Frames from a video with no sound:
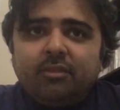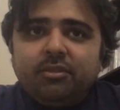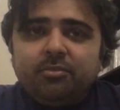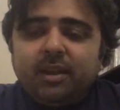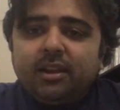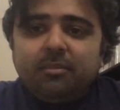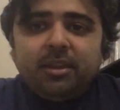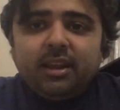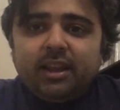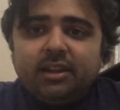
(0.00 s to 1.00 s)
respect, I
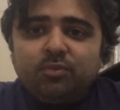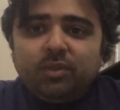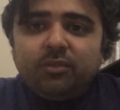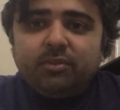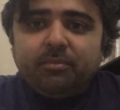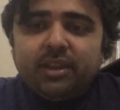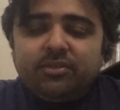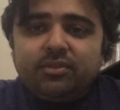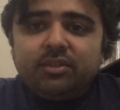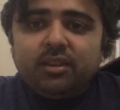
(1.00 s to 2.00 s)
mean, like, it's one of the
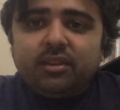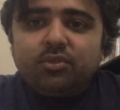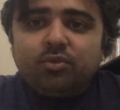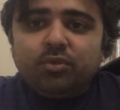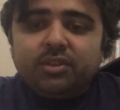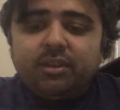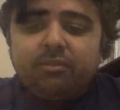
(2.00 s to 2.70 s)
best stories I've ever